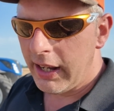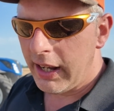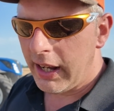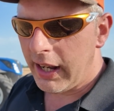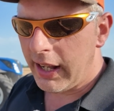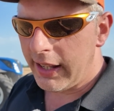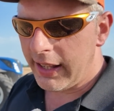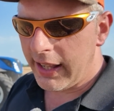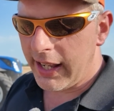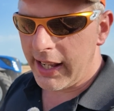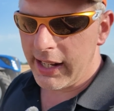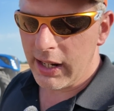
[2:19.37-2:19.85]

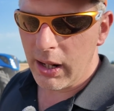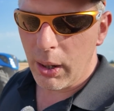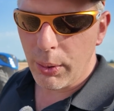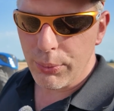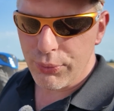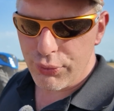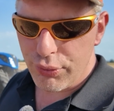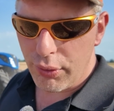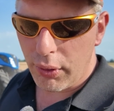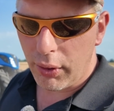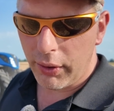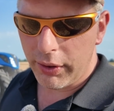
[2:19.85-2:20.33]
And then I'll
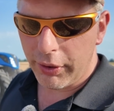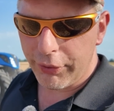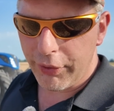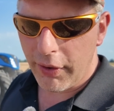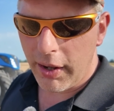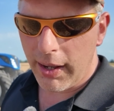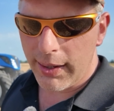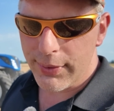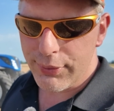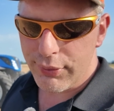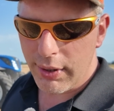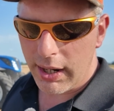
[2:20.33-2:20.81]
try the
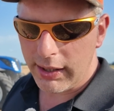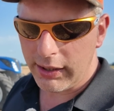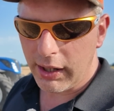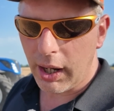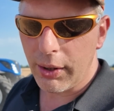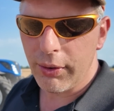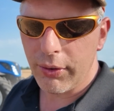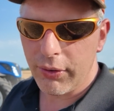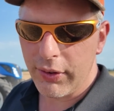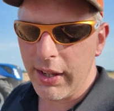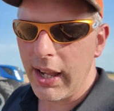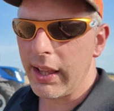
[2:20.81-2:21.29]
Fastrac,
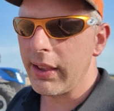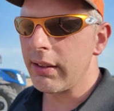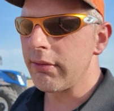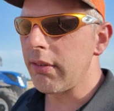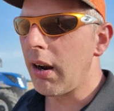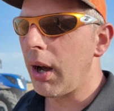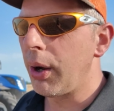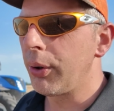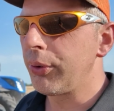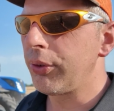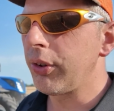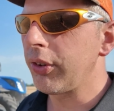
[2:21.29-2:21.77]
just down the
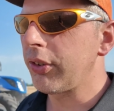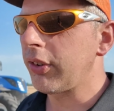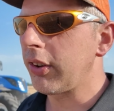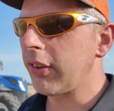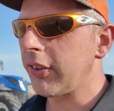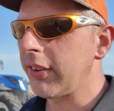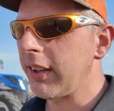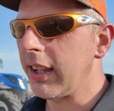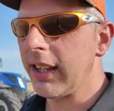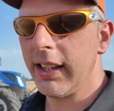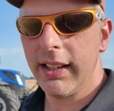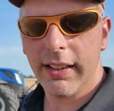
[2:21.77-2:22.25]
road, just to
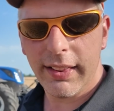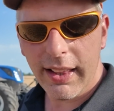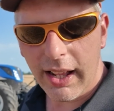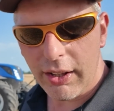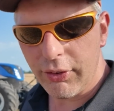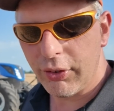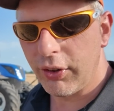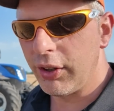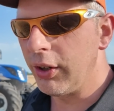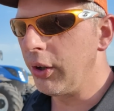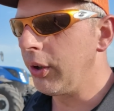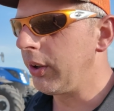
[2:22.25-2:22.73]
see if
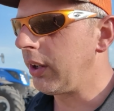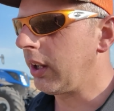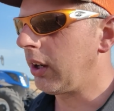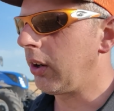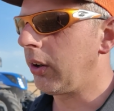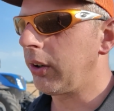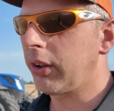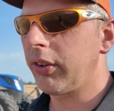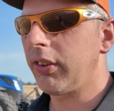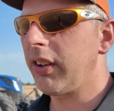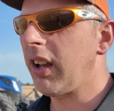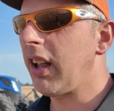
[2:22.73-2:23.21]
that's cured it
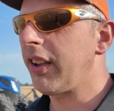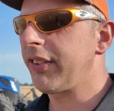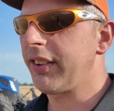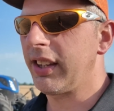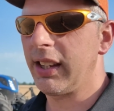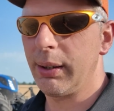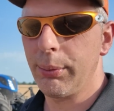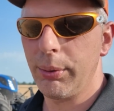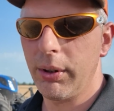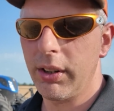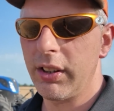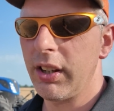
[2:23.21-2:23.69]
like. Because the last
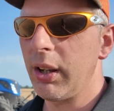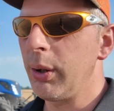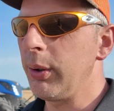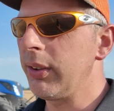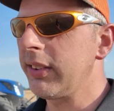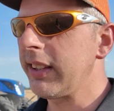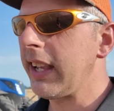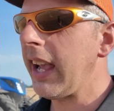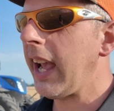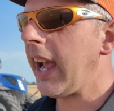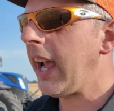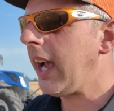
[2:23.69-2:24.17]
thing you want to do
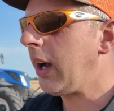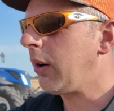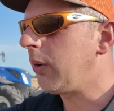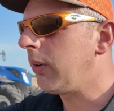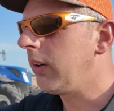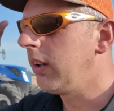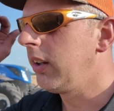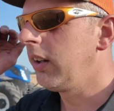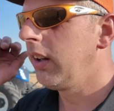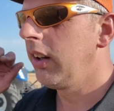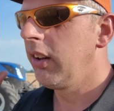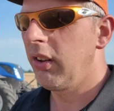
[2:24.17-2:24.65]
is get out
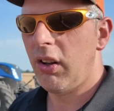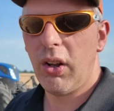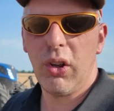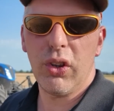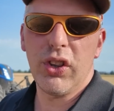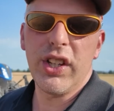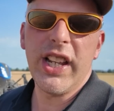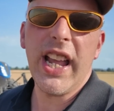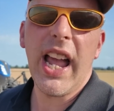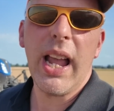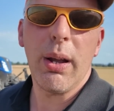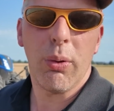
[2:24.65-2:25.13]

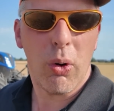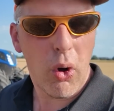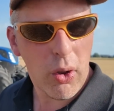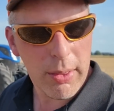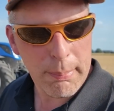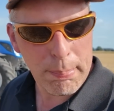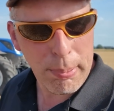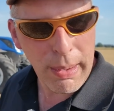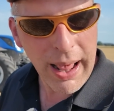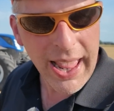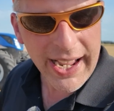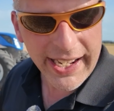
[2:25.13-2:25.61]
on
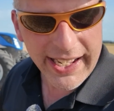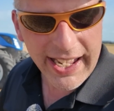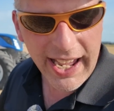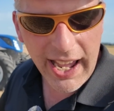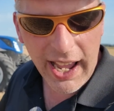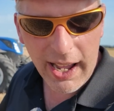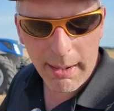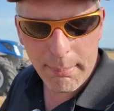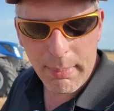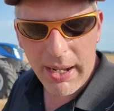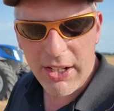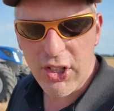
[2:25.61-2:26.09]
the Black
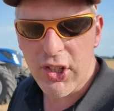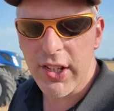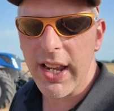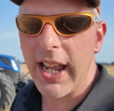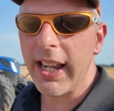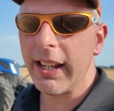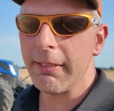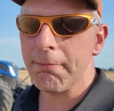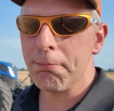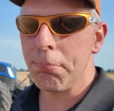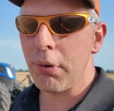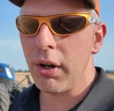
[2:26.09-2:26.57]
Cat. Imagine
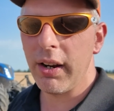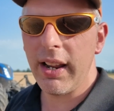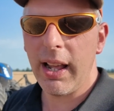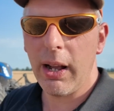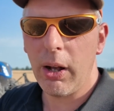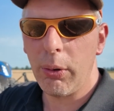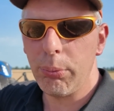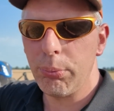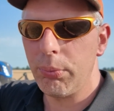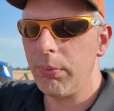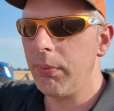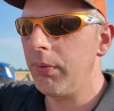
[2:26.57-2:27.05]
that, putting
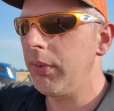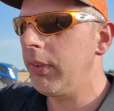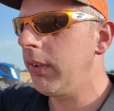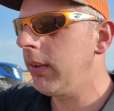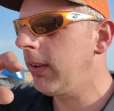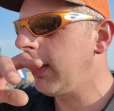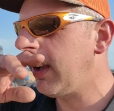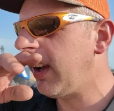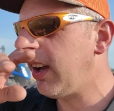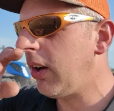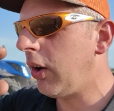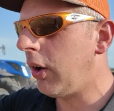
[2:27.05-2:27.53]
out
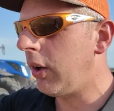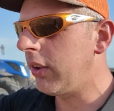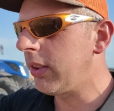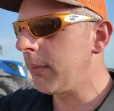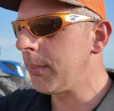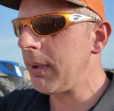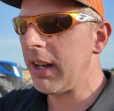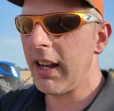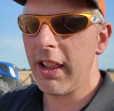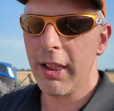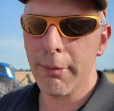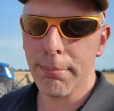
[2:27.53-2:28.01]
on the
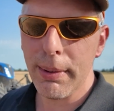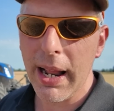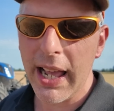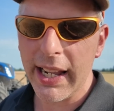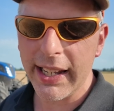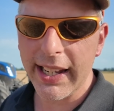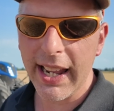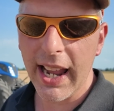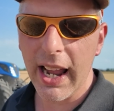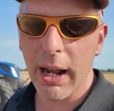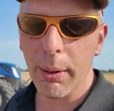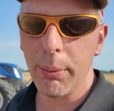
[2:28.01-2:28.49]
middle of the
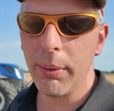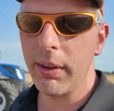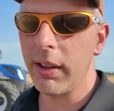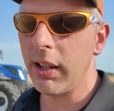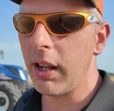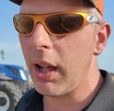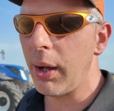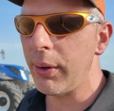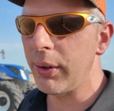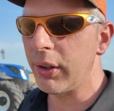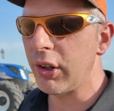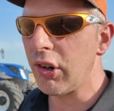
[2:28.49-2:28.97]
Black Cat with a
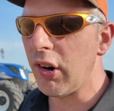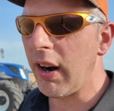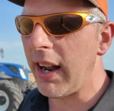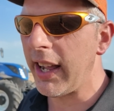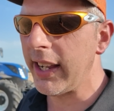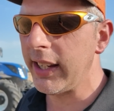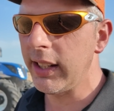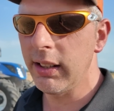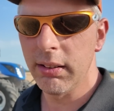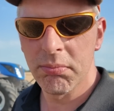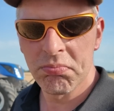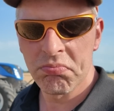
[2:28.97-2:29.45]
load of
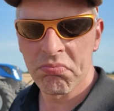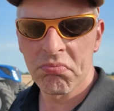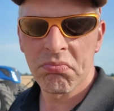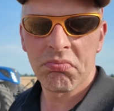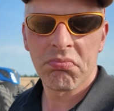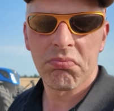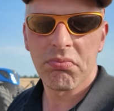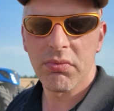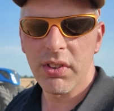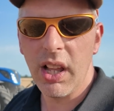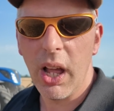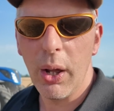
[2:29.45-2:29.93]
grain,
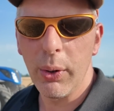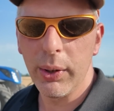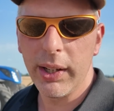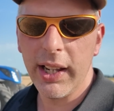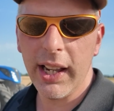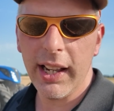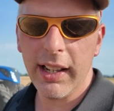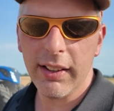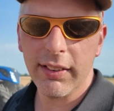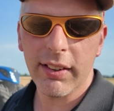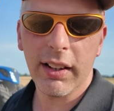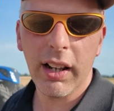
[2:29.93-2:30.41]
no
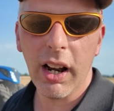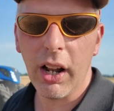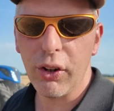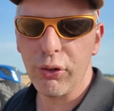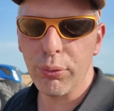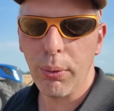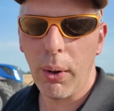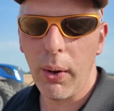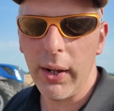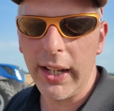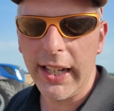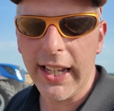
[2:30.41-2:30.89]
gears,
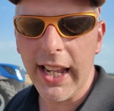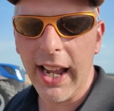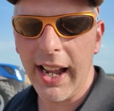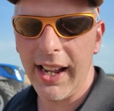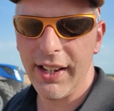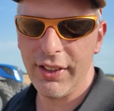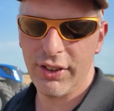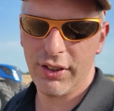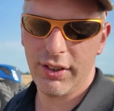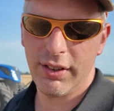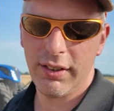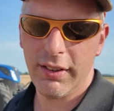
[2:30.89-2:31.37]
clutch won't
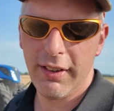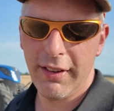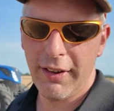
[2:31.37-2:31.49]
engage.